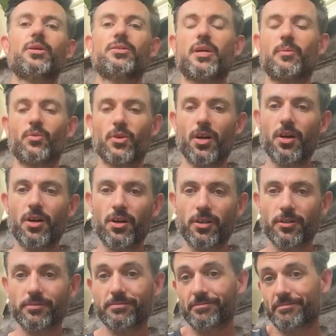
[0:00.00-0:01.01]
is I'm
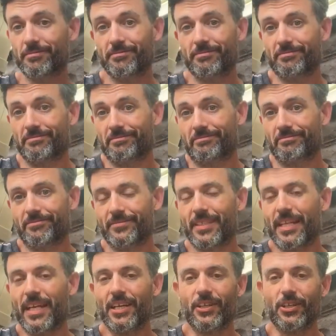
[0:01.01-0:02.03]
wrong
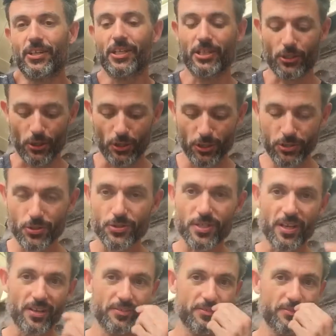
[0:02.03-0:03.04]
and you didn't hurt
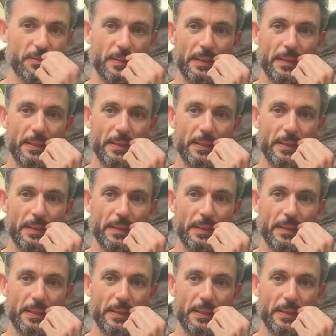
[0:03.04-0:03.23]
yourself.